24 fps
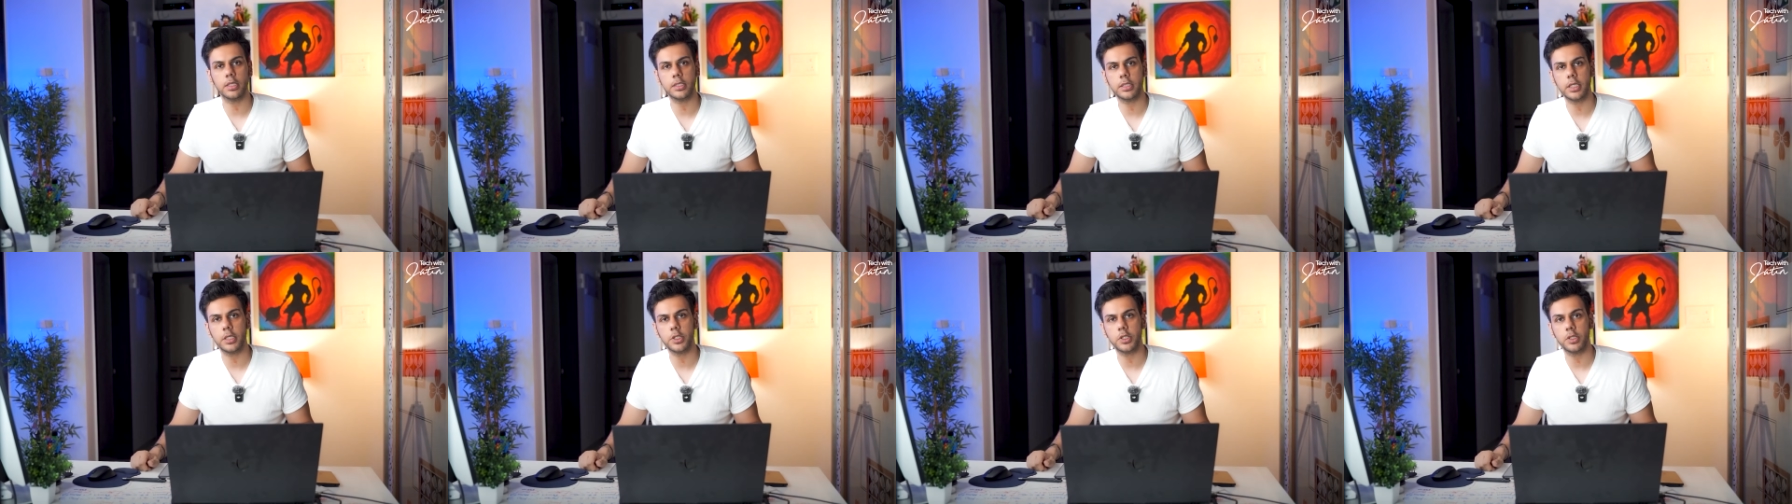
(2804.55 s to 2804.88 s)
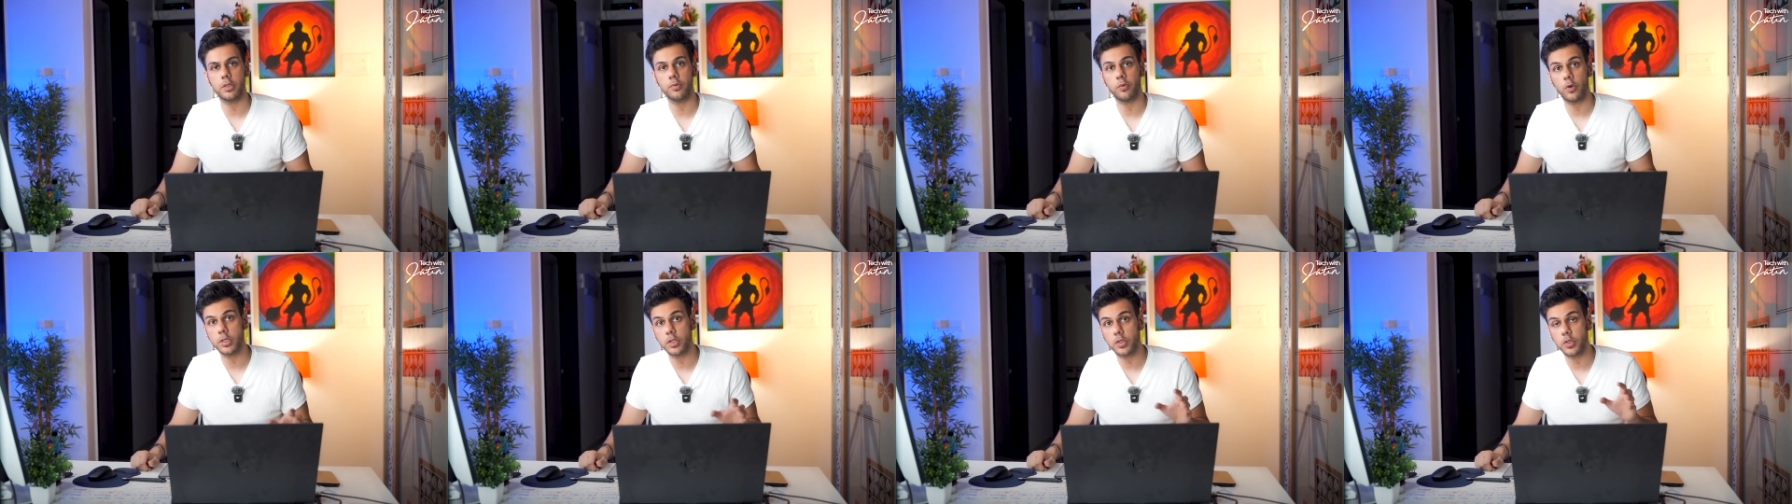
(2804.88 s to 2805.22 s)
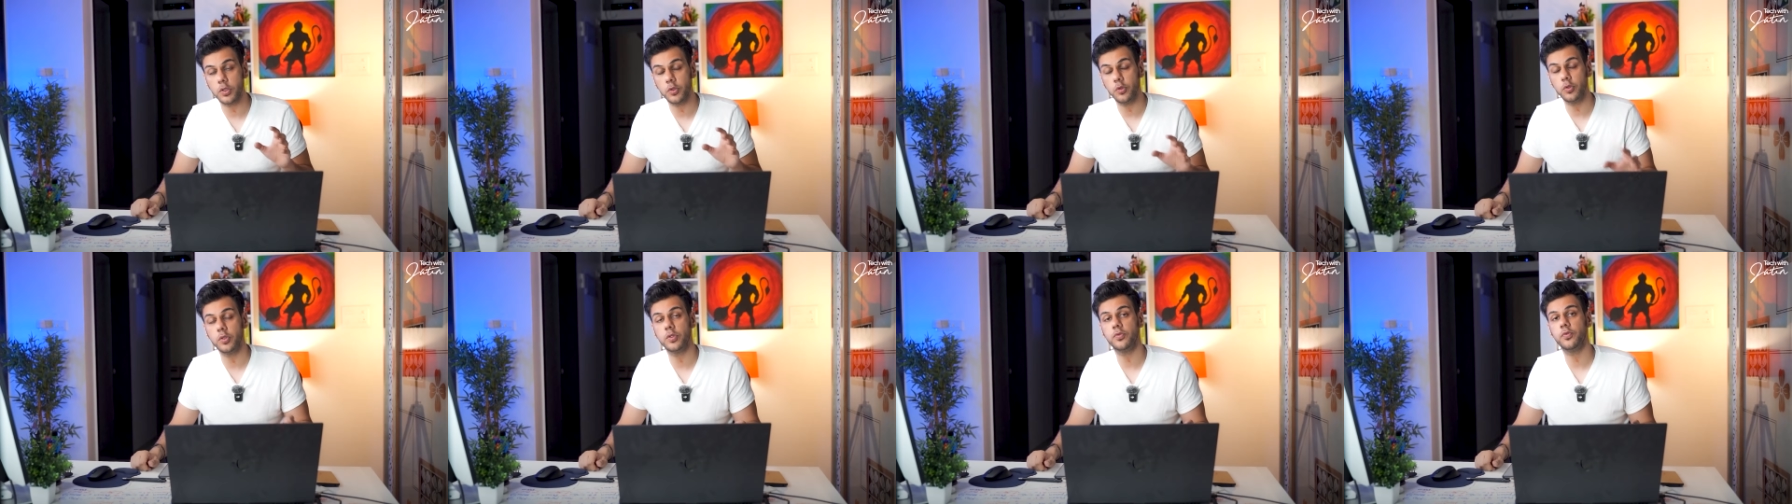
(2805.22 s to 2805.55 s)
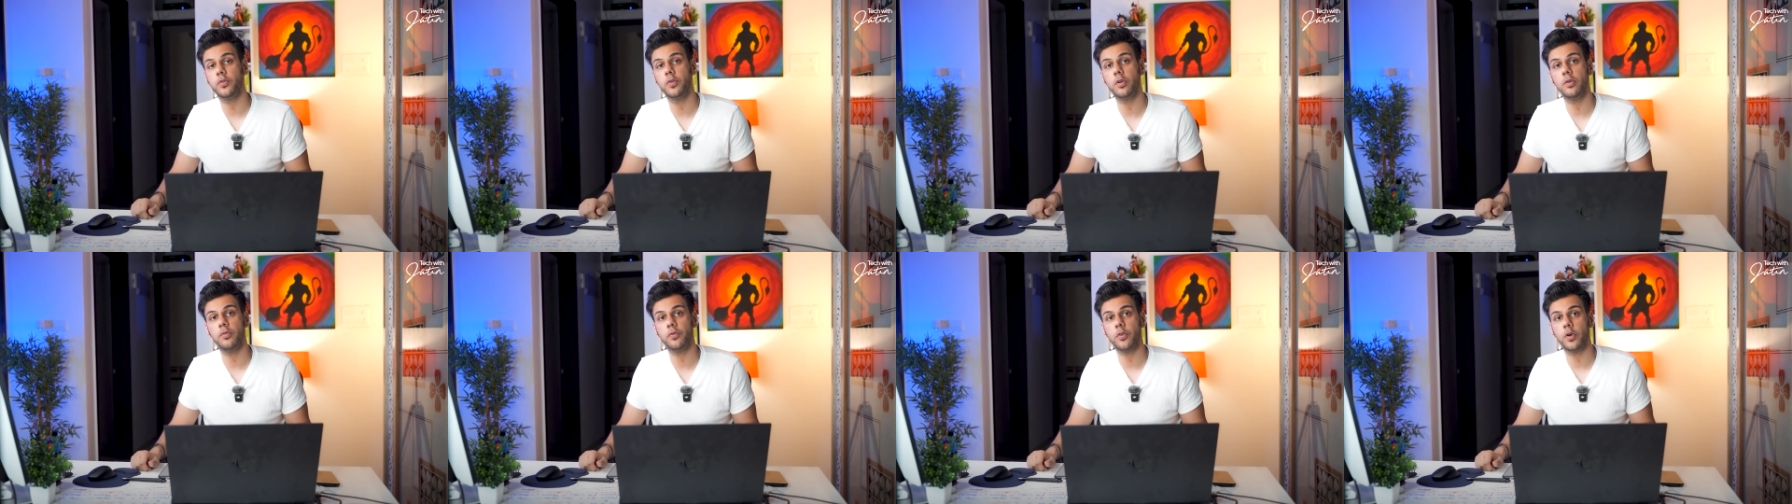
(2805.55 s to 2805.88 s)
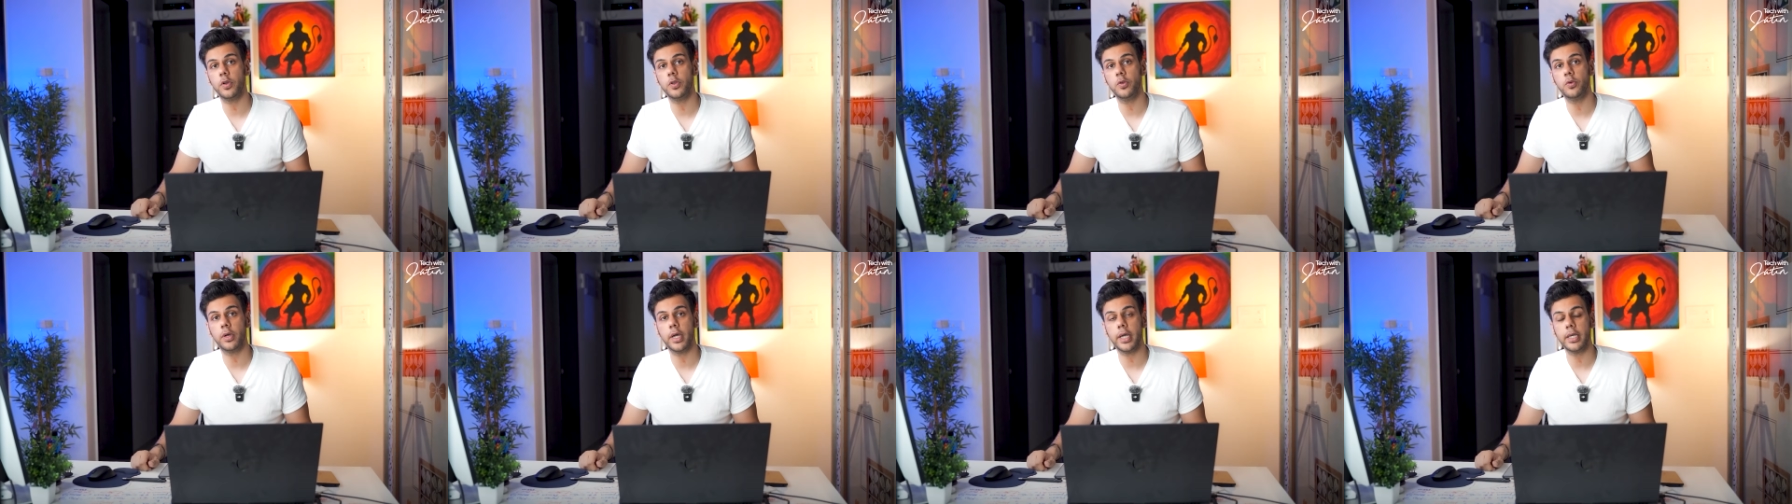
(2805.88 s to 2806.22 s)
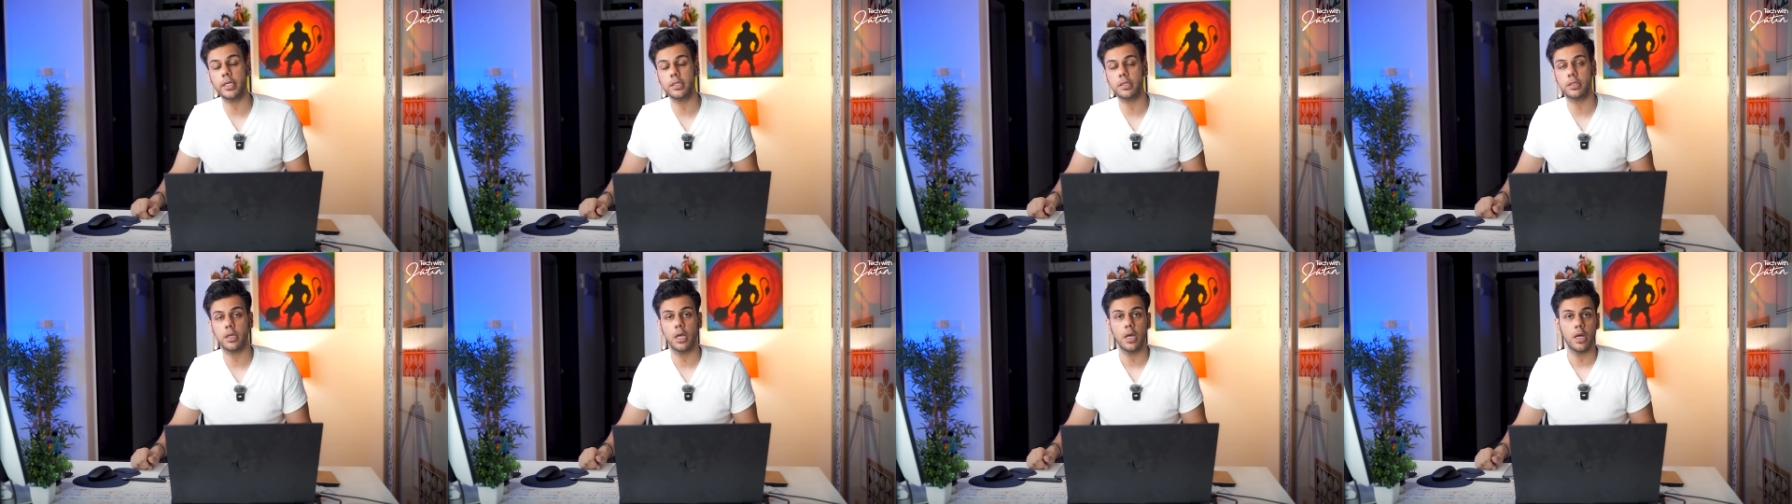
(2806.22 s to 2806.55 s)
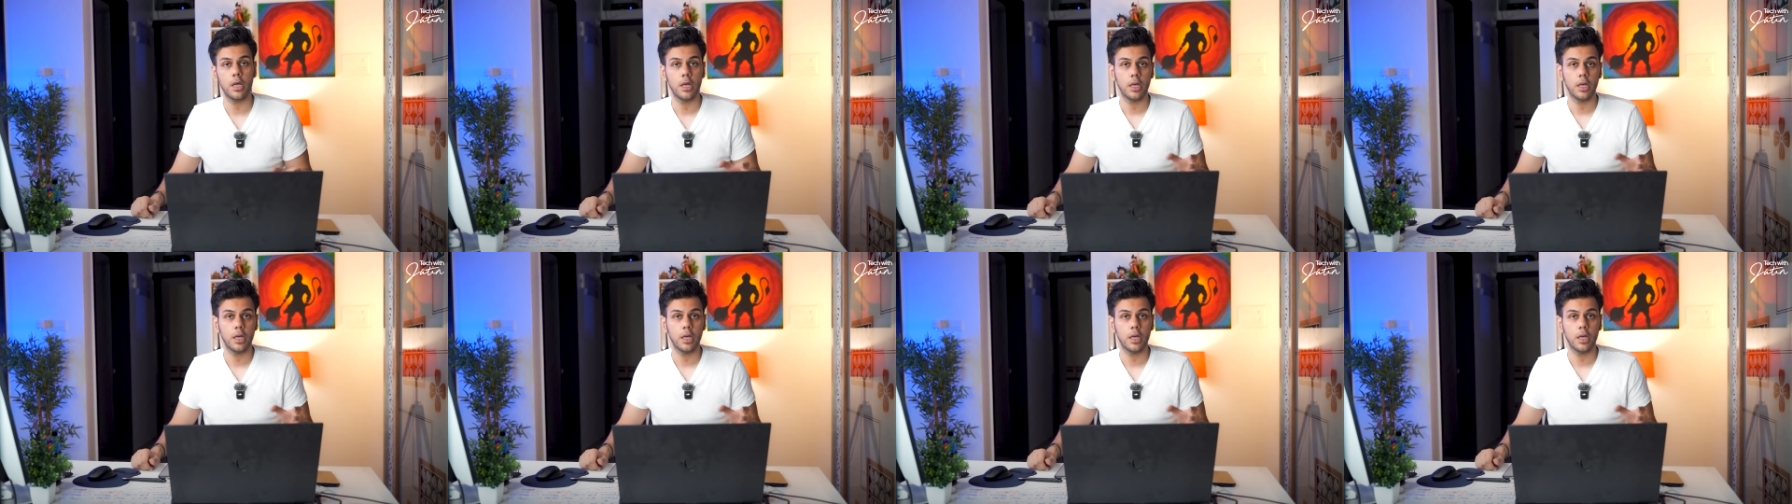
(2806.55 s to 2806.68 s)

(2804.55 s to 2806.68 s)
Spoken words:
session was useful for you guys.